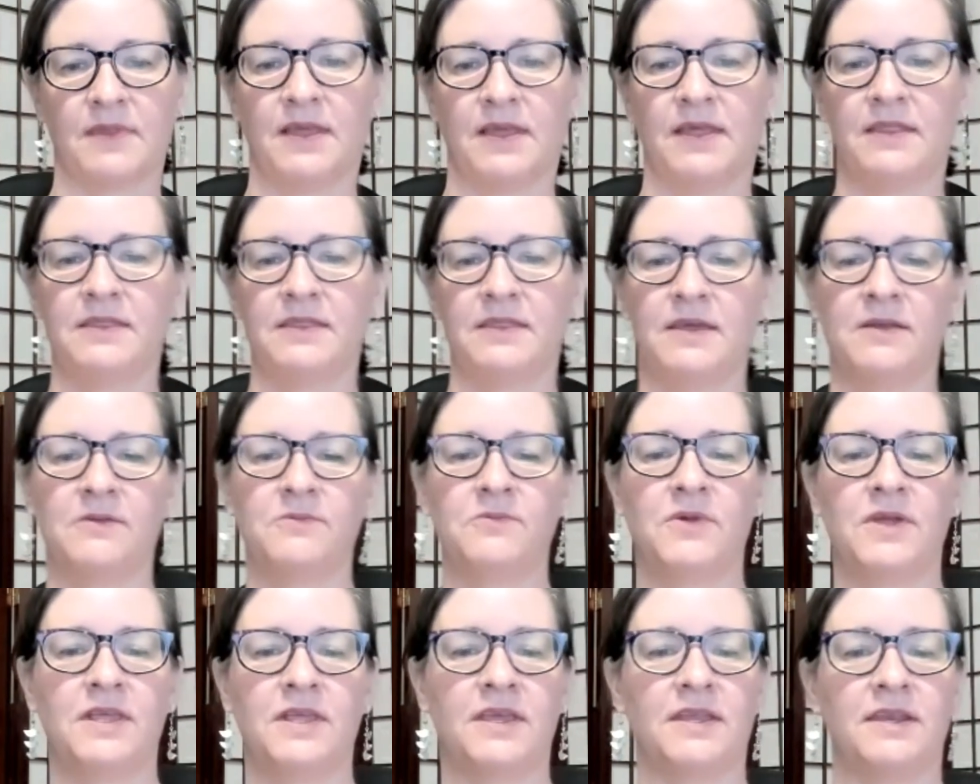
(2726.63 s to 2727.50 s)
And then
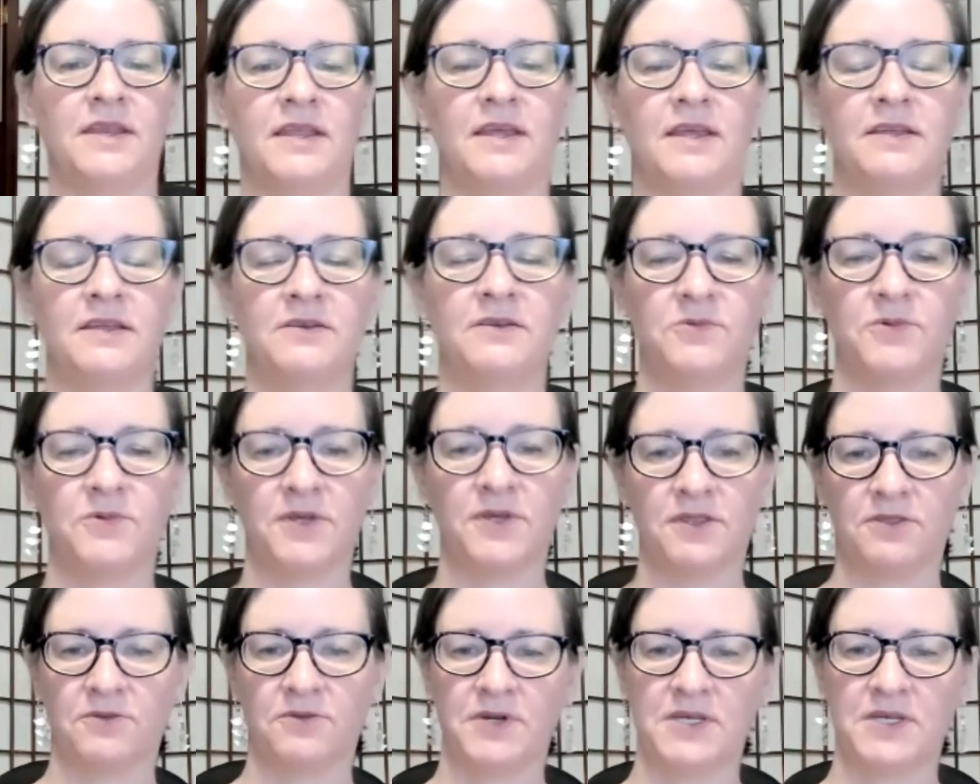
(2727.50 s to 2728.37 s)
we can end
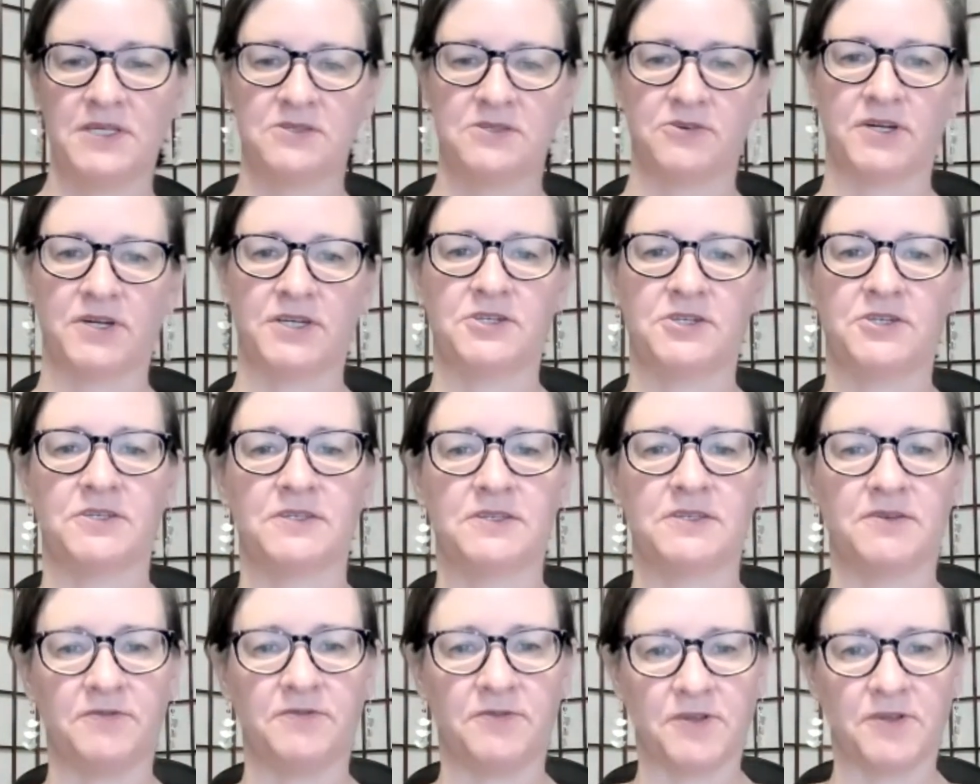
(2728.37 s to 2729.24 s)
with 3
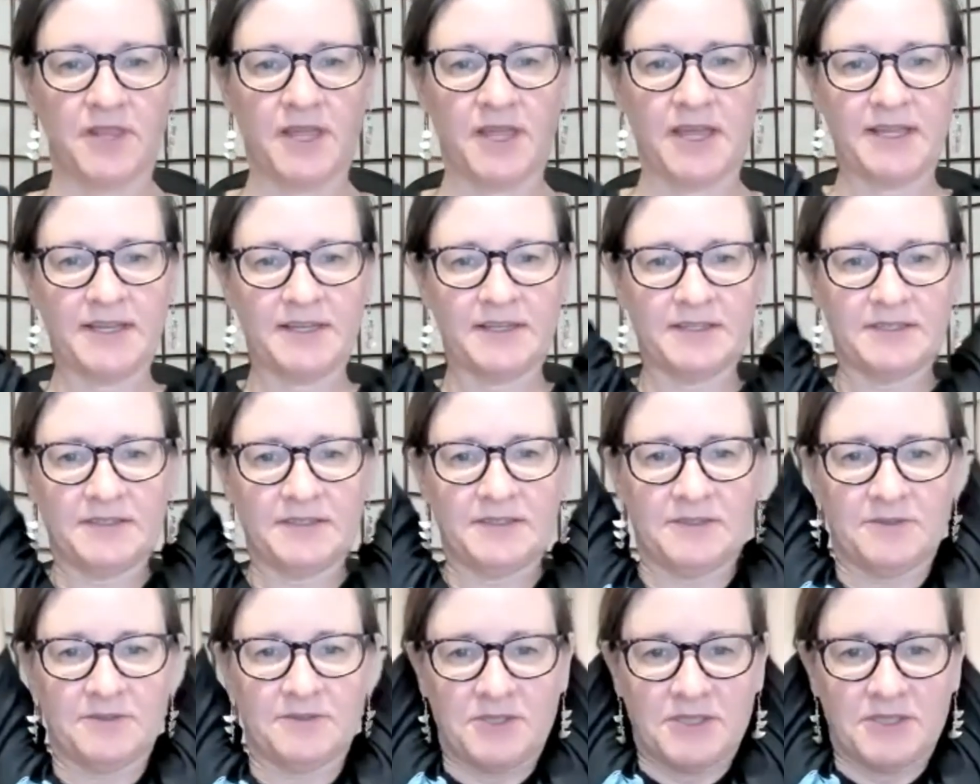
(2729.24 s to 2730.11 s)
stretches if you like.
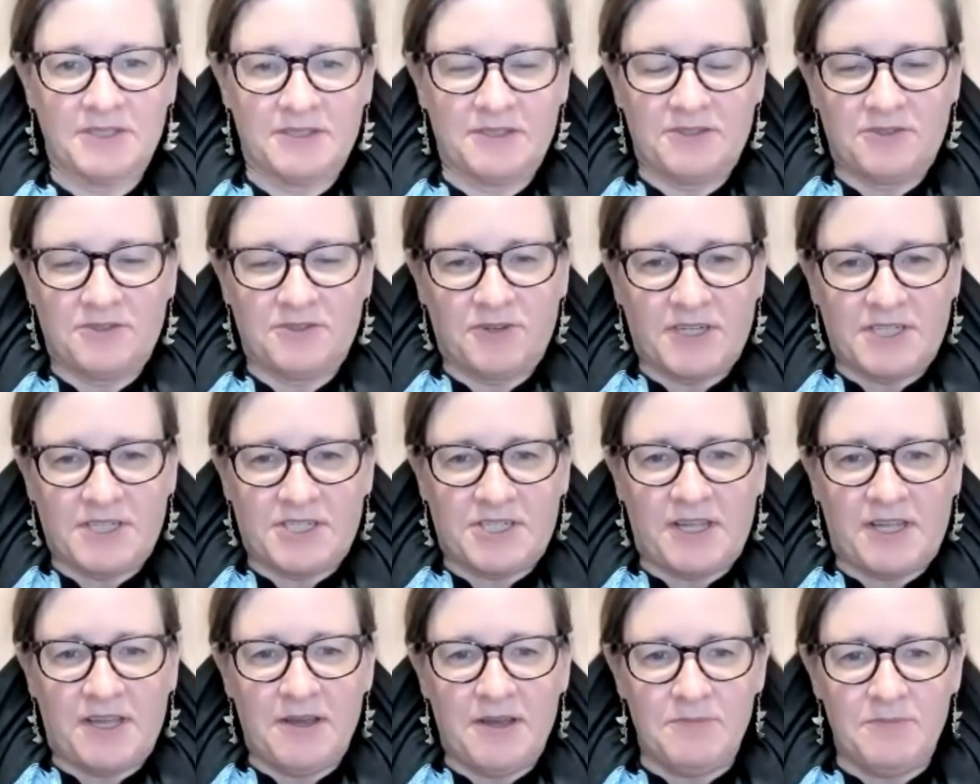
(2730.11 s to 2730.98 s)
So just
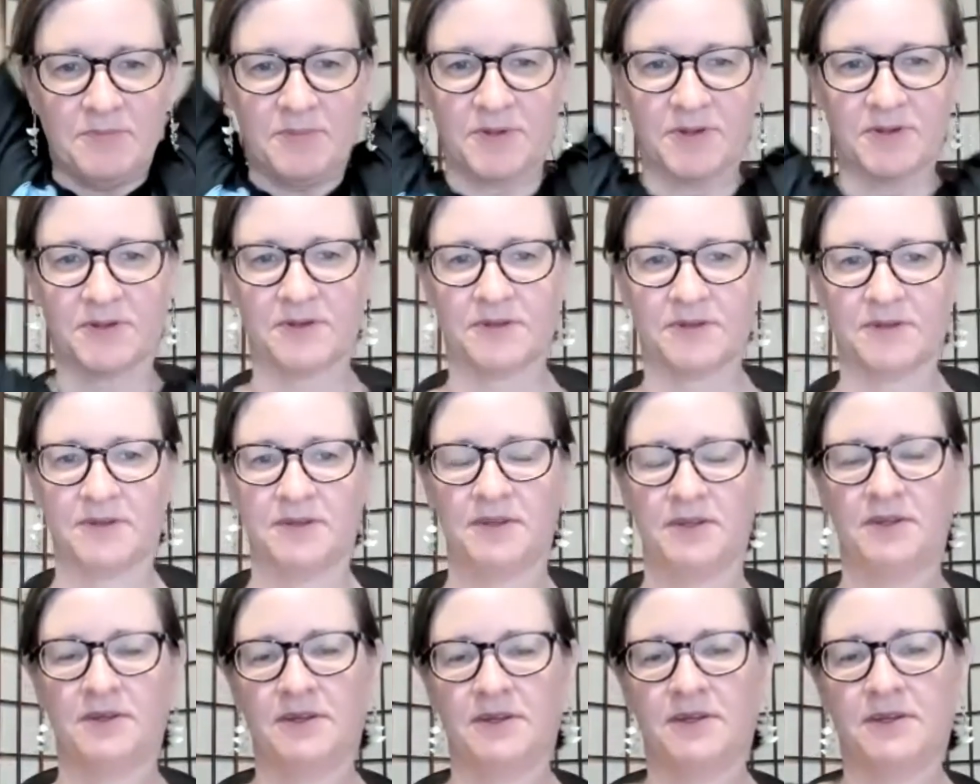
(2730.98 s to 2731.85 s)
stretching up,
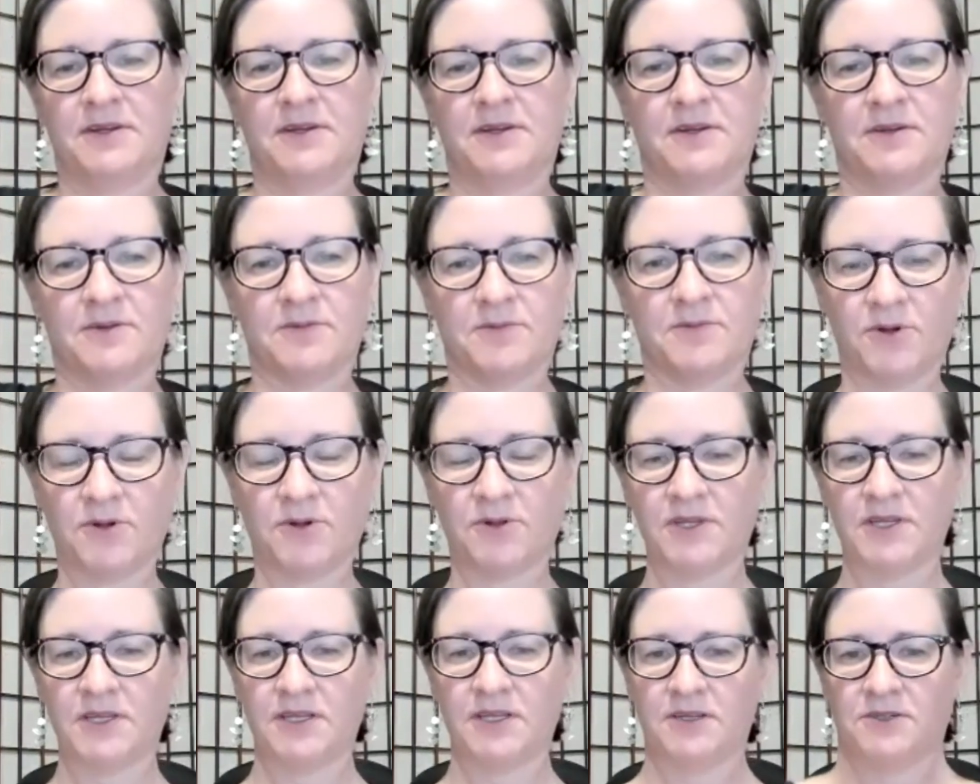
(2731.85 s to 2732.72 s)

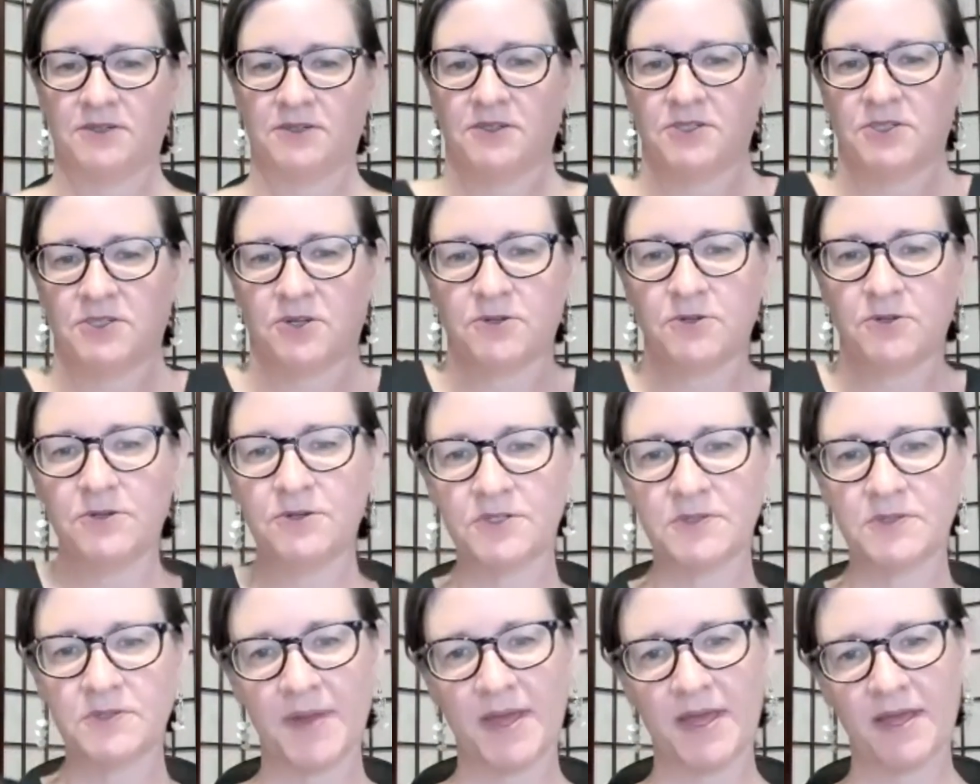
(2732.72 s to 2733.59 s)
rolling your
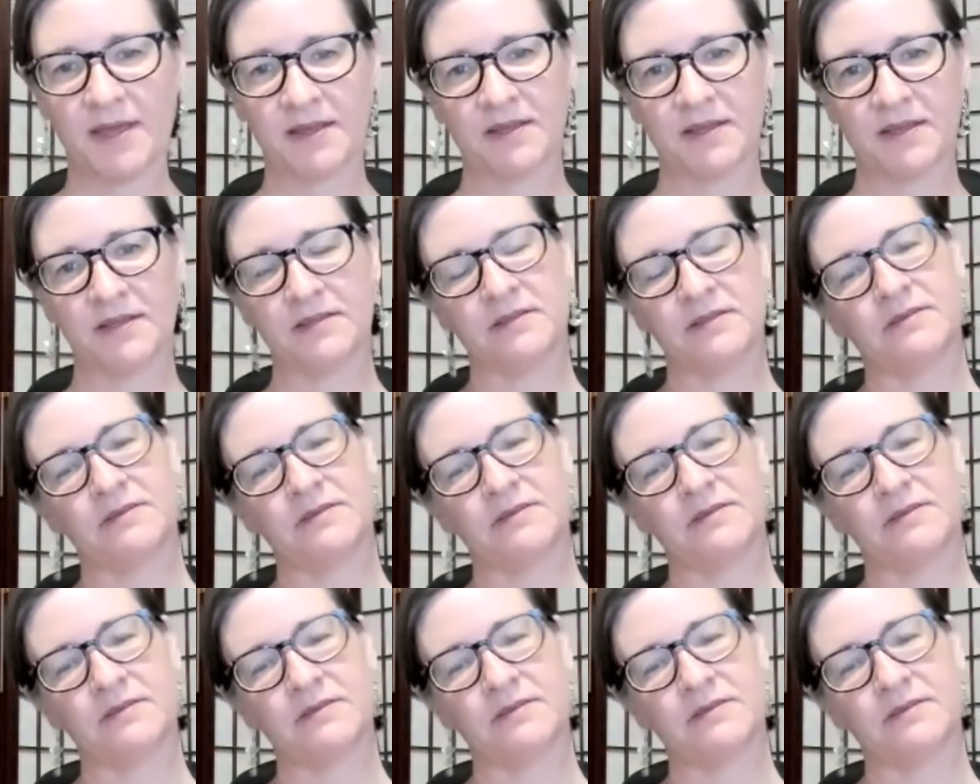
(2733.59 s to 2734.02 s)
shoulders back.